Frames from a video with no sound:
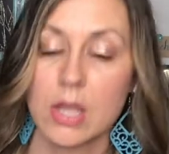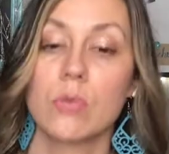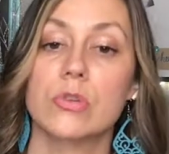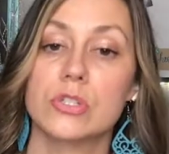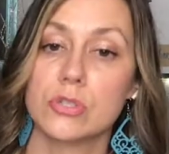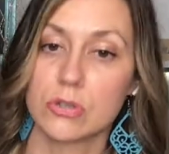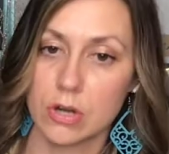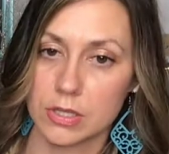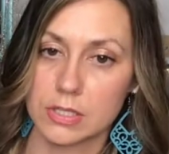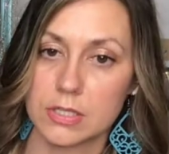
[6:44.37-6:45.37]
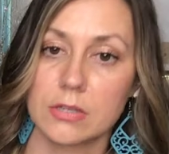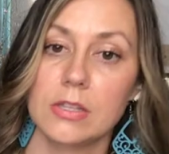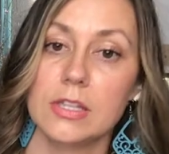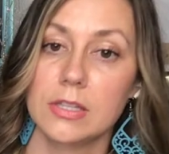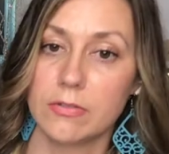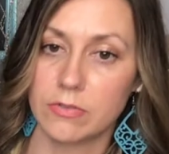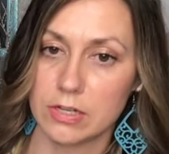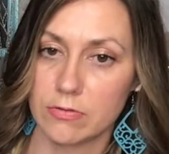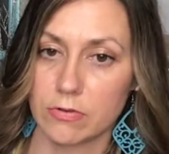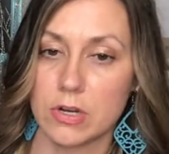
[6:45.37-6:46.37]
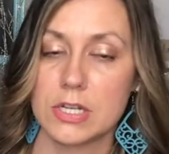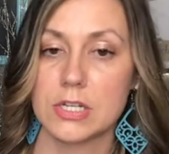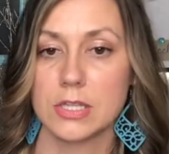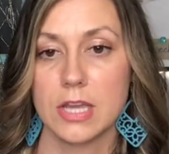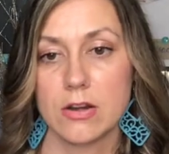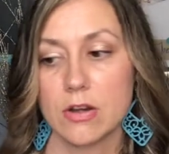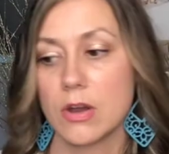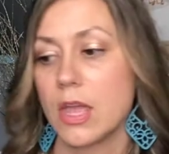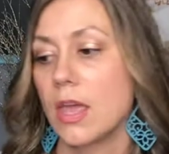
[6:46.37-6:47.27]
which you're constantly lifting for each letter.